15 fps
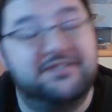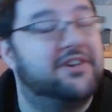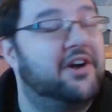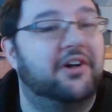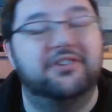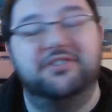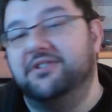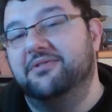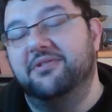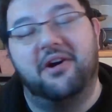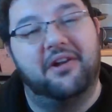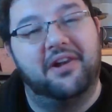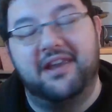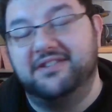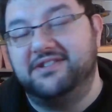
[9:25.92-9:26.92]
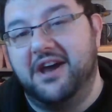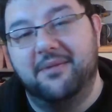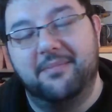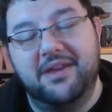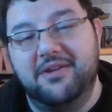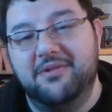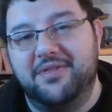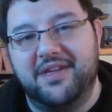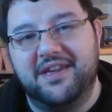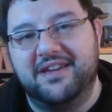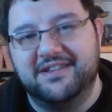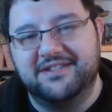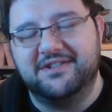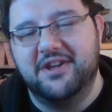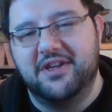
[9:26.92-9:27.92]
God, do not tell me you
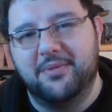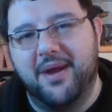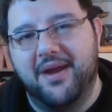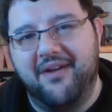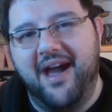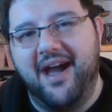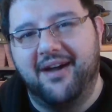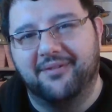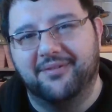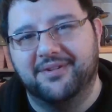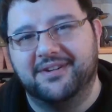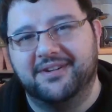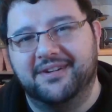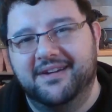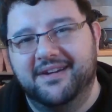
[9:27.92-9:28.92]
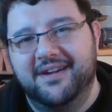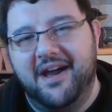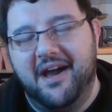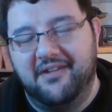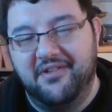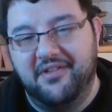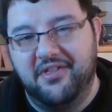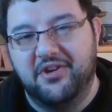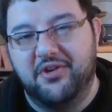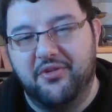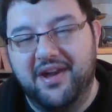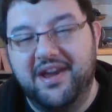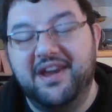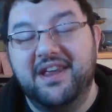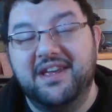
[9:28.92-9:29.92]
think it's the other way around. And that the
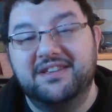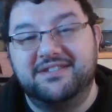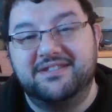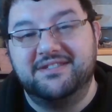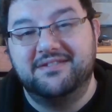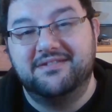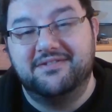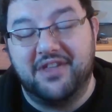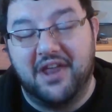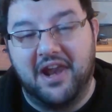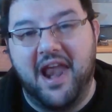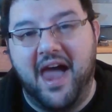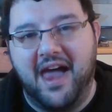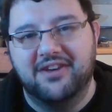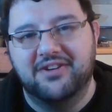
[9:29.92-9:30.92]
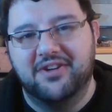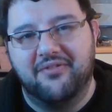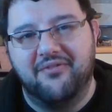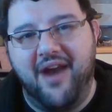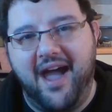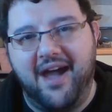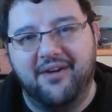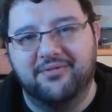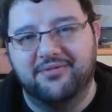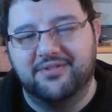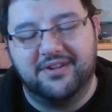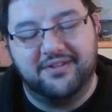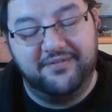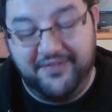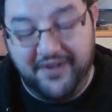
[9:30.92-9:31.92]
green is the land
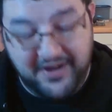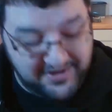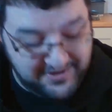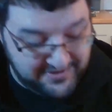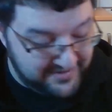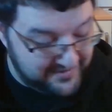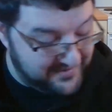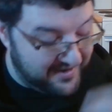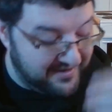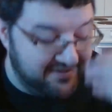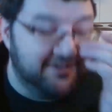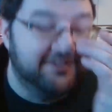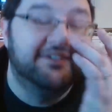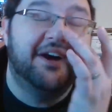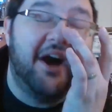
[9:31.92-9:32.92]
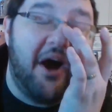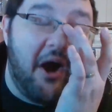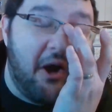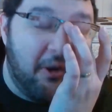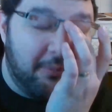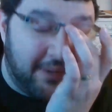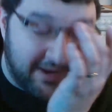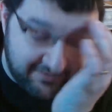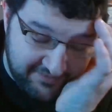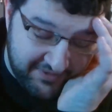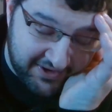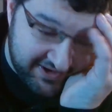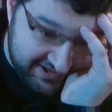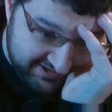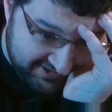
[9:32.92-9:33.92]
around. Fuck, you do, don't you? Oh, my
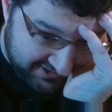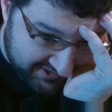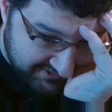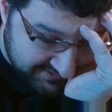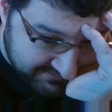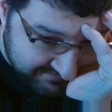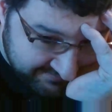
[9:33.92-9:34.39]
fucking God.